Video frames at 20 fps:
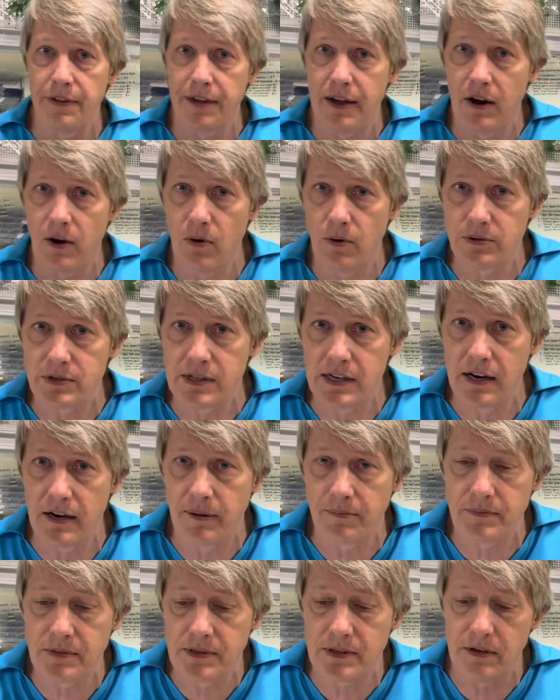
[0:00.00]
that whole
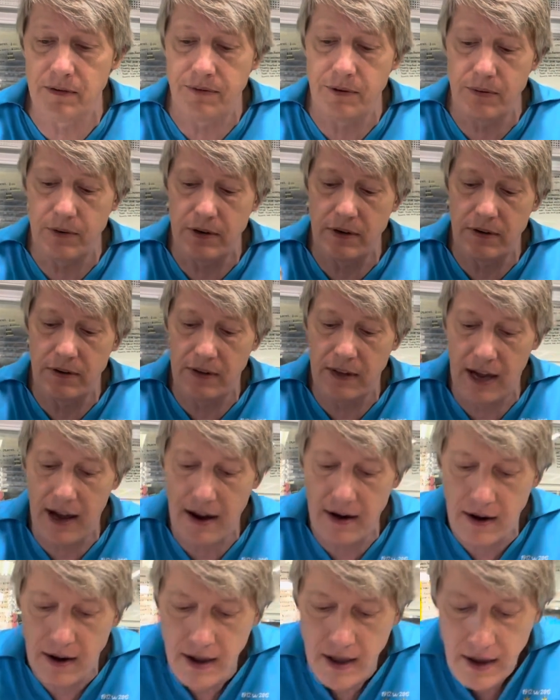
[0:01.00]
setup. So if you want to do
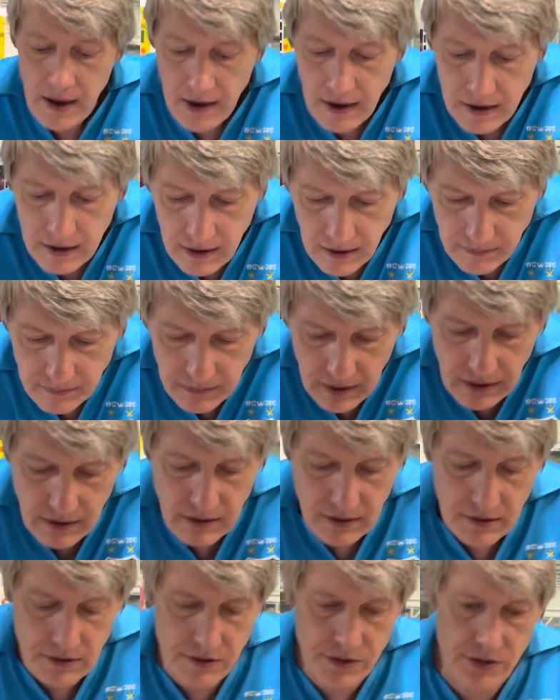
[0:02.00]
that, come
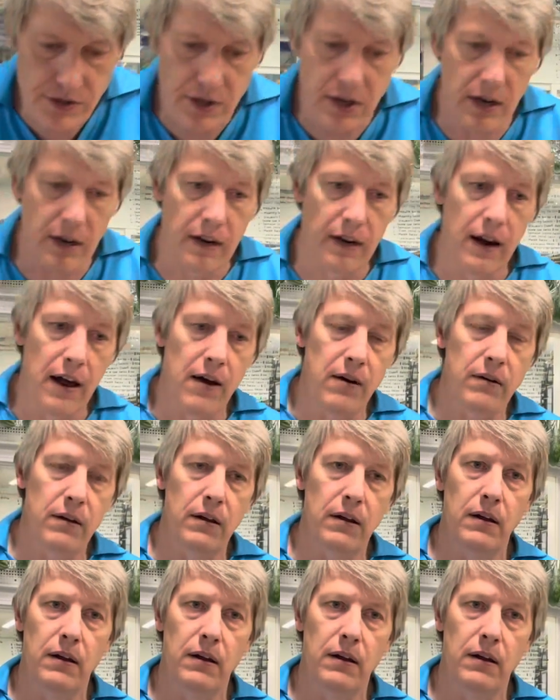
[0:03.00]
check it out.